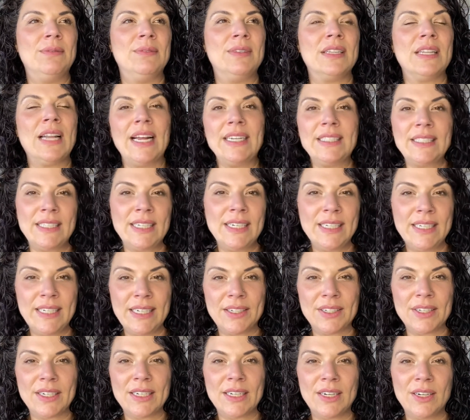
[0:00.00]
less than a
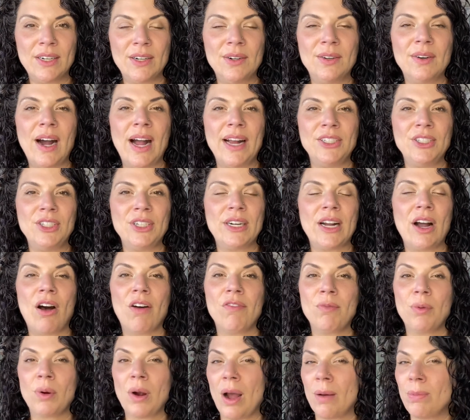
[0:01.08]
year ago. I took
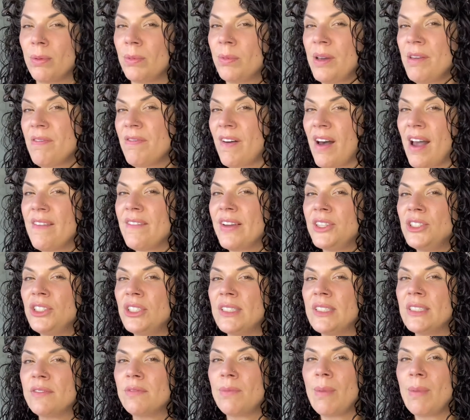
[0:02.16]
off probably 5 inches of my